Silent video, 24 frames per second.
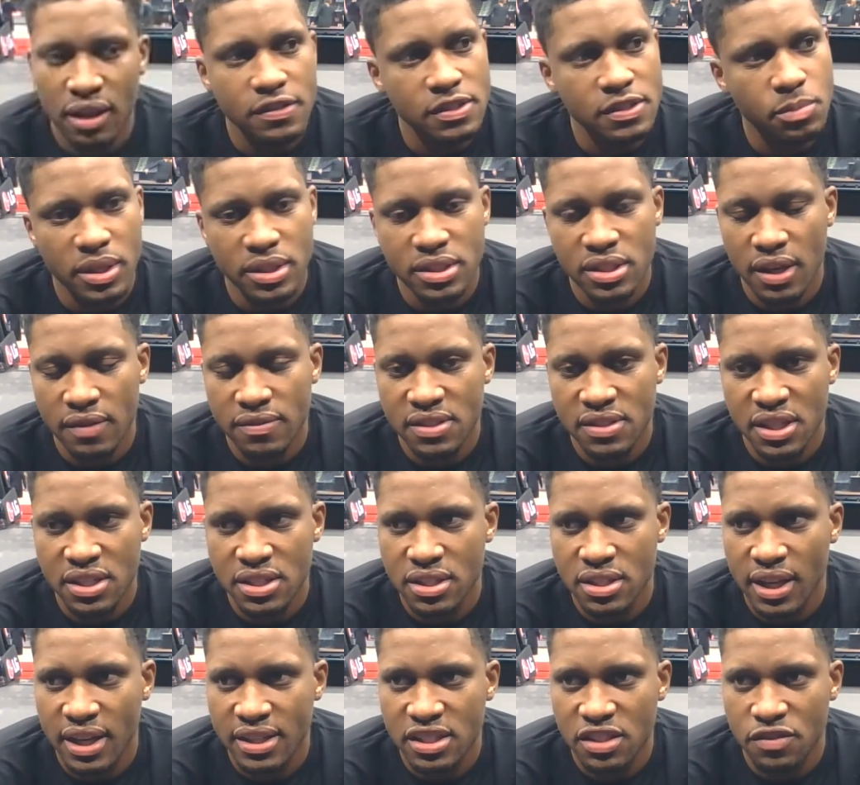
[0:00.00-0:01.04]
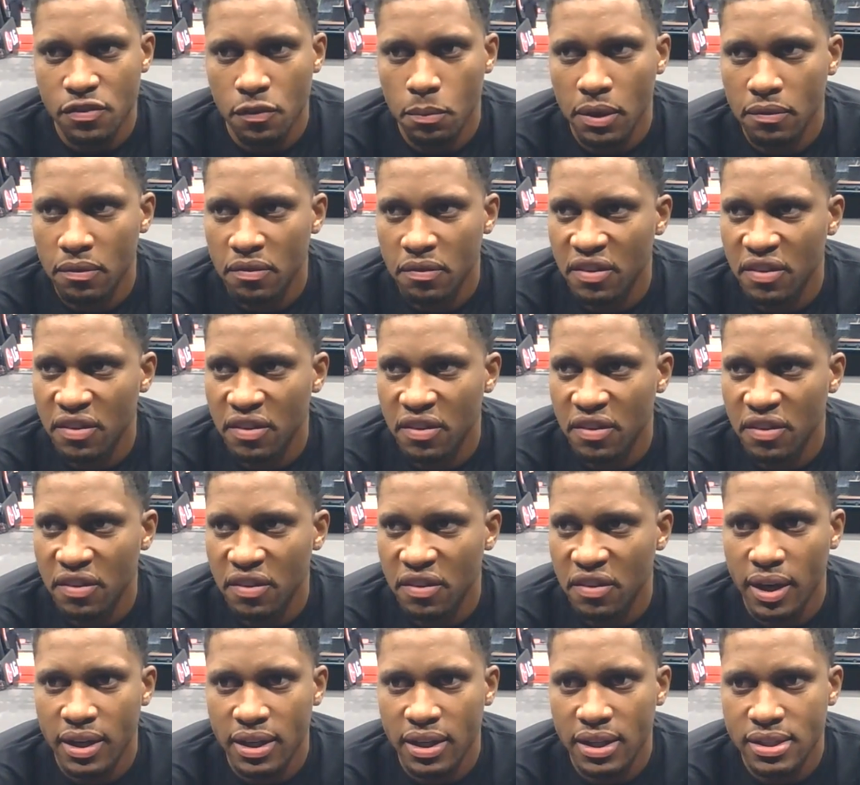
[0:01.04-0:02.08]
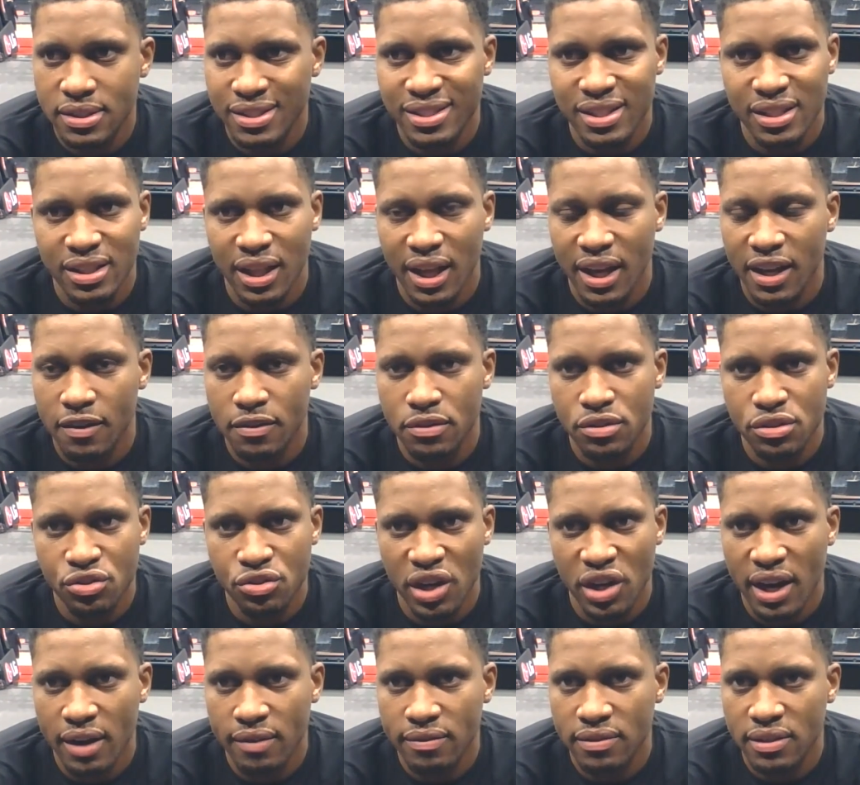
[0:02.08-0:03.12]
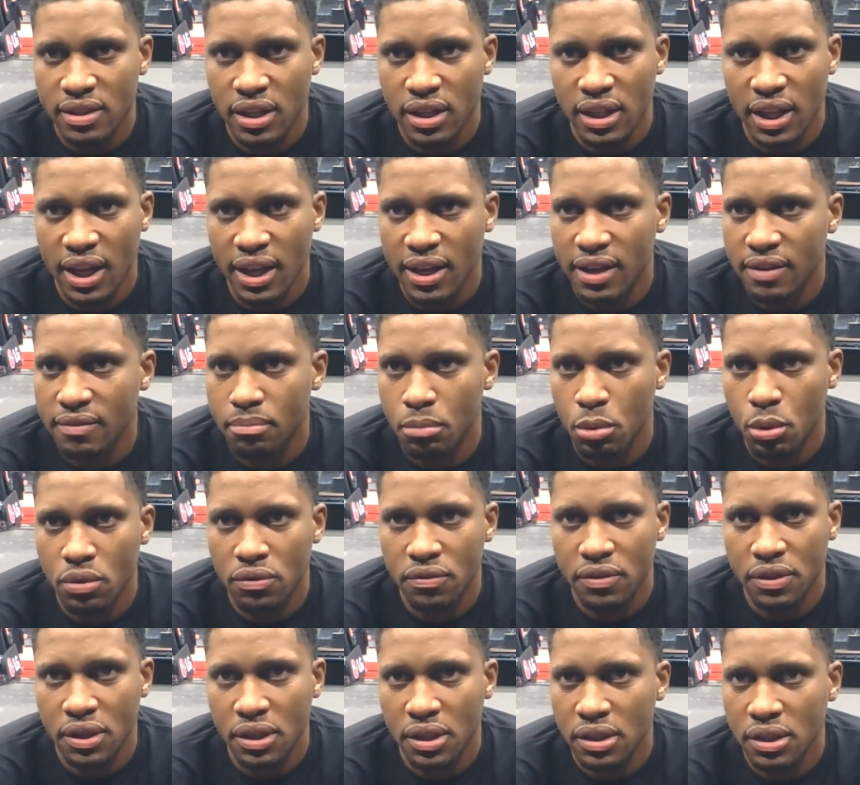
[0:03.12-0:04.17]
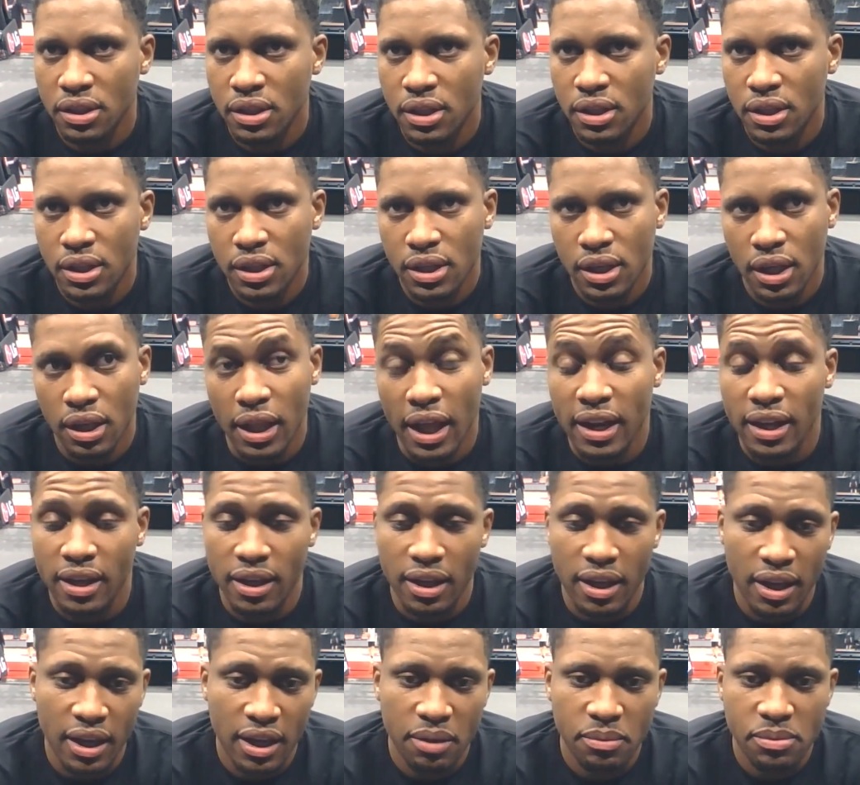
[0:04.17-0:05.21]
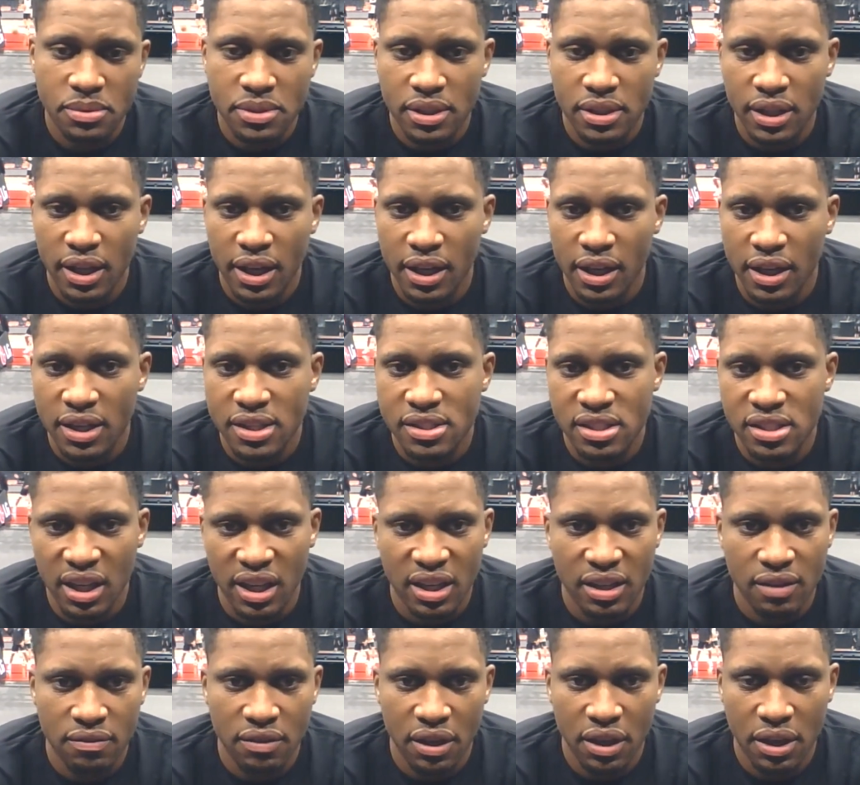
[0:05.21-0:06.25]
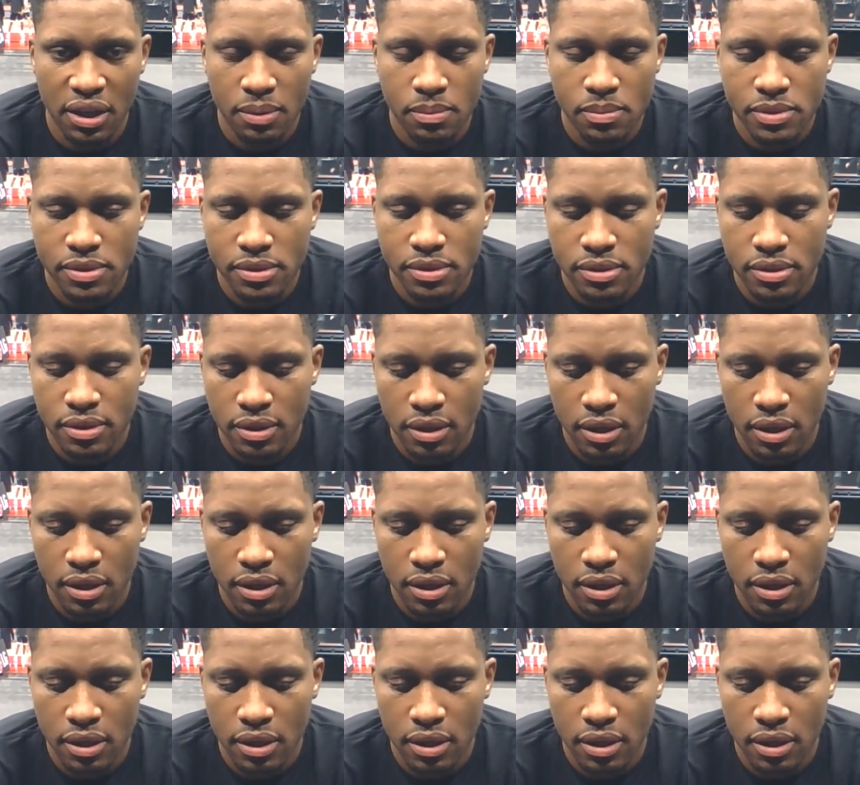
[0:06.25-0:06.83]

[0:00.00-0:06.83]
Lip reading: It's been a tough season, not just for me, but for everybody. It's just a lot of traveling, a lot of moving, a lot of games, a lot of consecutive games.